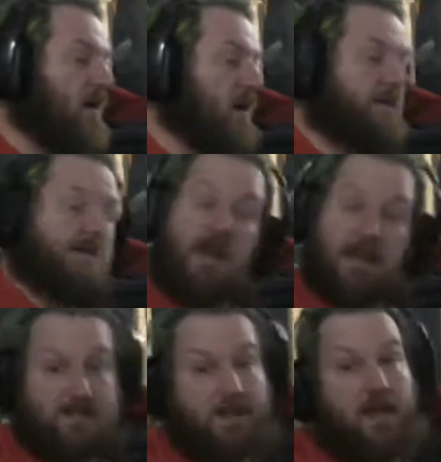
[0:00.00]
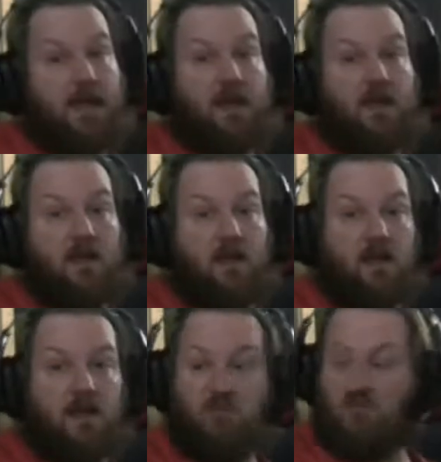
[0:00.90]
And the next day,
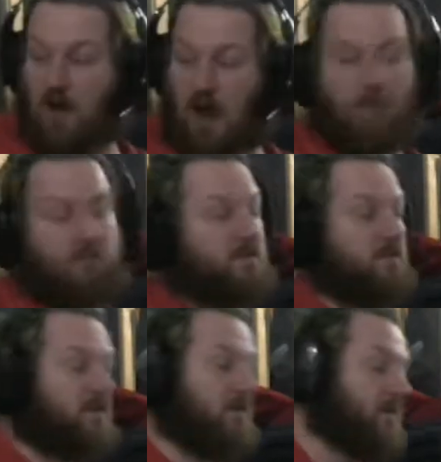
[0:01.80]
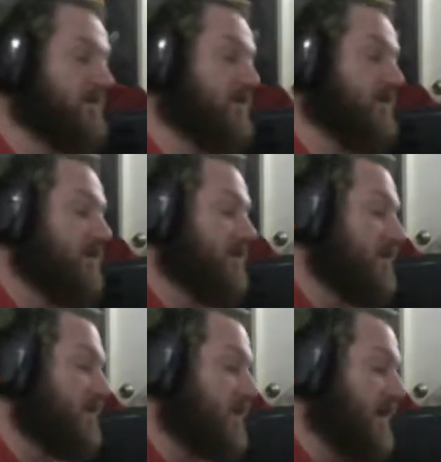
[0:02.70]
it dropped.
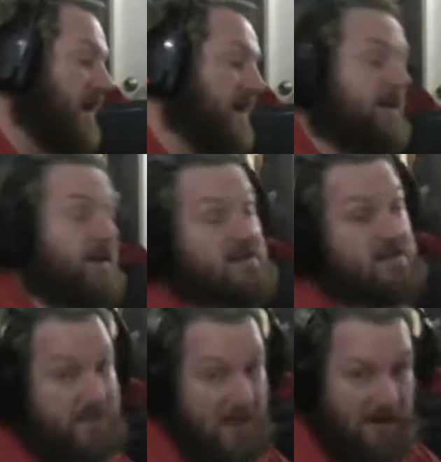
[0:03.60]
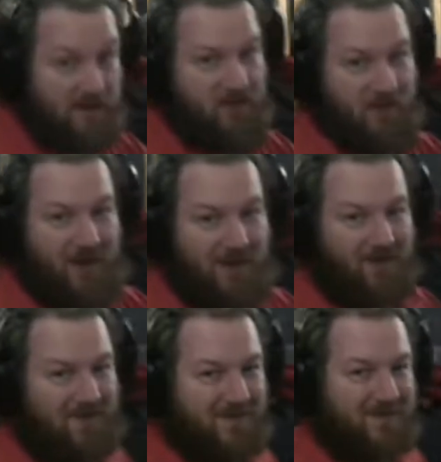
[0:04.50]
And it has stayed
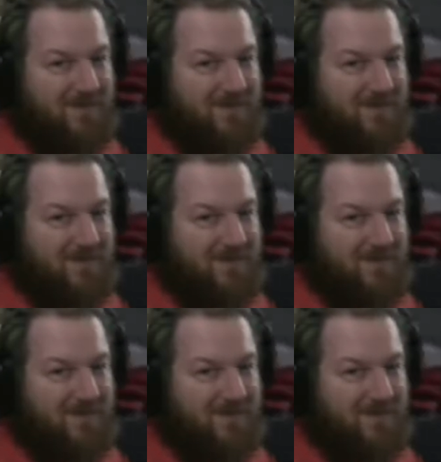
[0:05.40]
dropped.